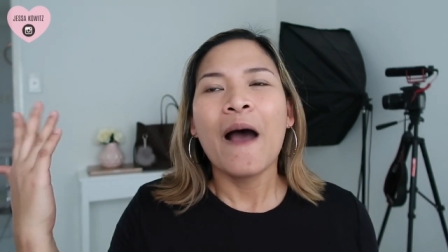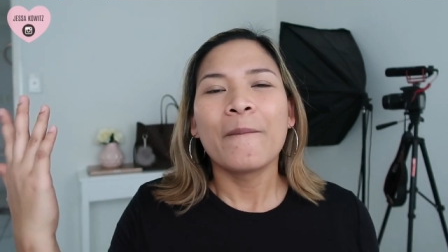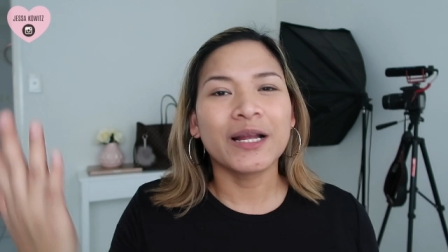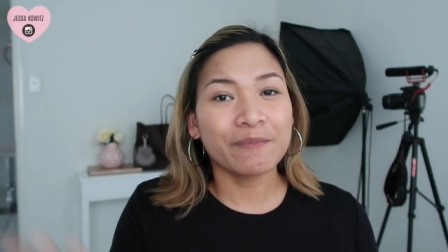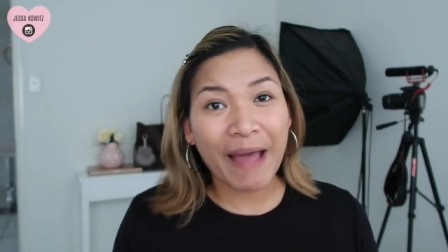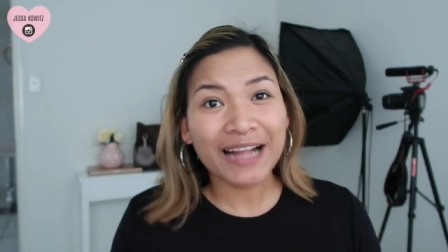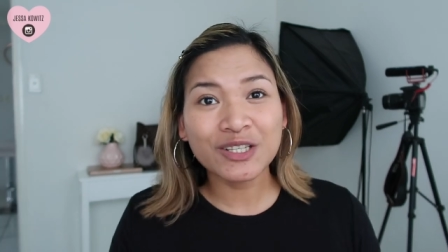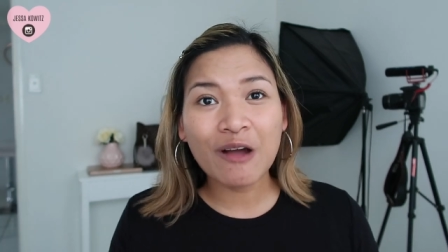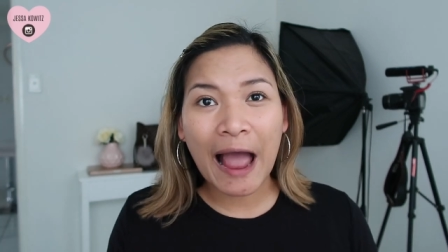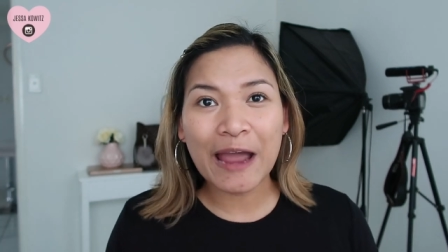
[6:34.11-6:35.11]
But back
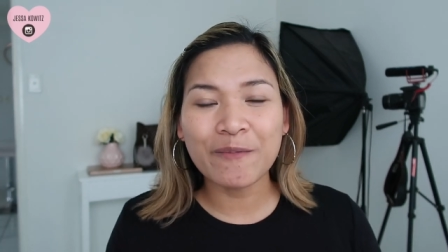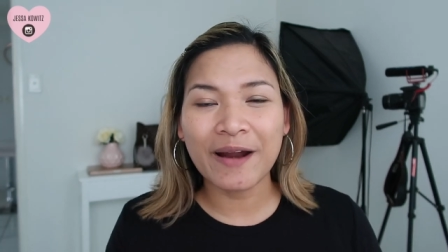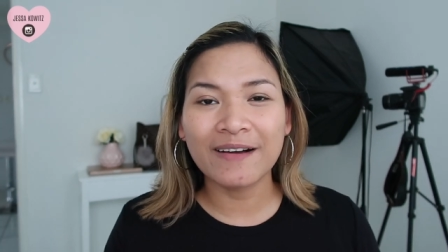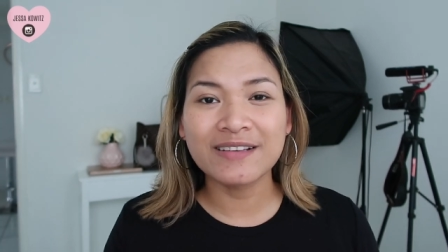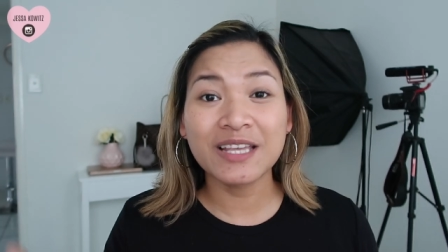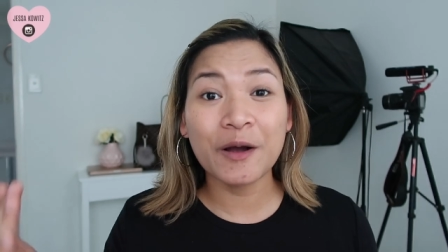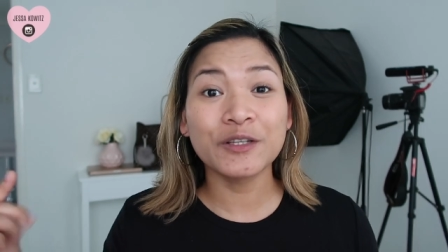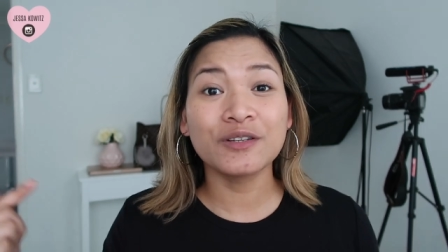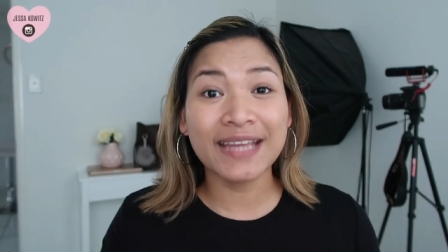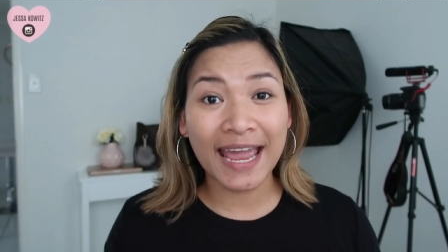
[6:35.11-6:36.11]
to eyebrows. So
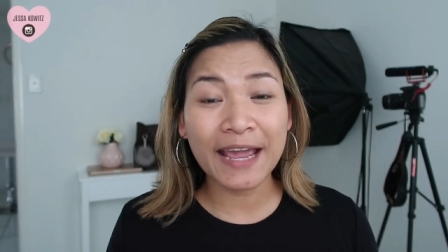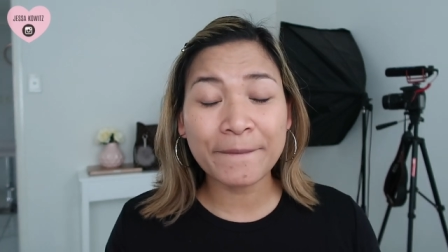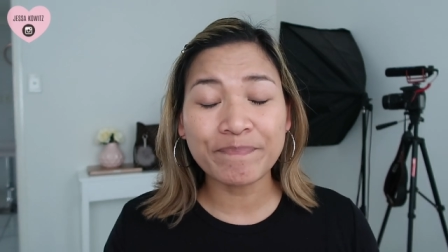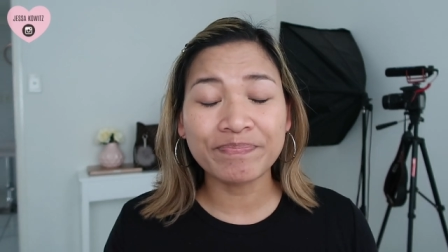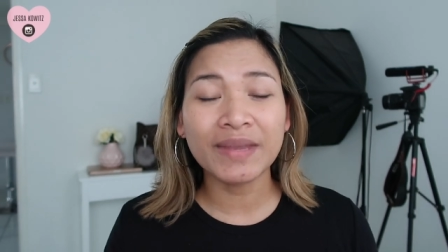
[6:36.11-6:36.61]
today,